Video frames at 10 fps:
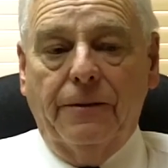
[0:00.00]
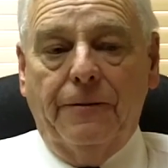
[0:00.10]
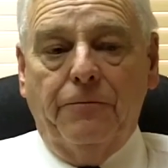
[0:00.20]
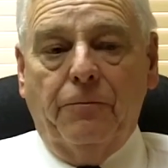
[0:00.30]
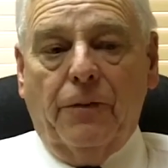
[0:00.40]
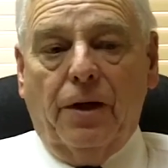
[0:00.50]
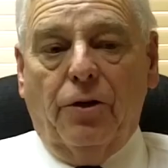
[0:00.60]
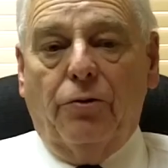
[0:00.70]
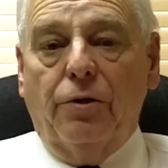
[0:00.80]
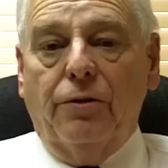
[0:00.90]

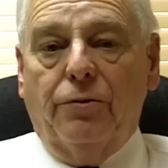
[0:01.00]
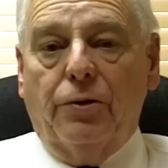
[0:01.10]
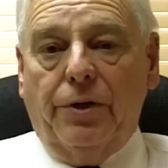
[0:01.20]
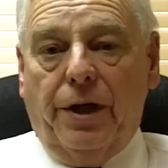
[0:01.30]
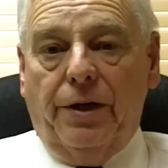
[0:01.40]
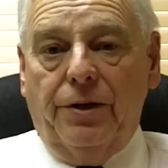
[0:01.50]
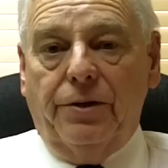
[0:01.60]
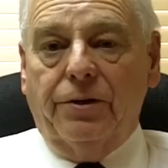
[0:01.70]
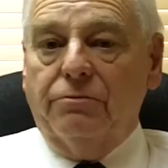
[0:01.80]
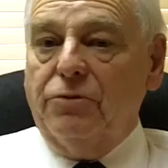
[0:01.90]
3 or 4
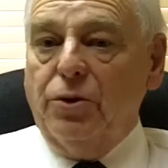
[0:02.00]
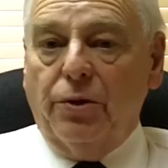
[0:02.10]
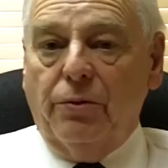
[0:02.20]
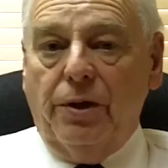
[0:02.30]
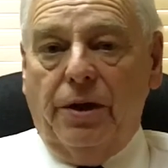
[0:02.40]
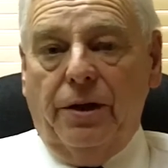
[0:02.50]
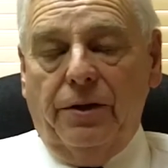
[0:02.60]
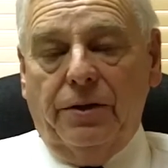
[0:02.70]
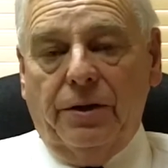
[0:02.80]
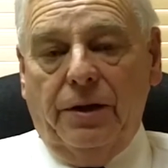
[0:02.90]
days, 2 or 3
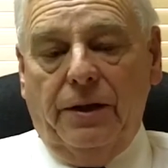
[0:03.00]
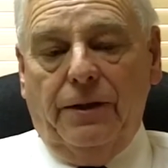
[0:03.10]
days,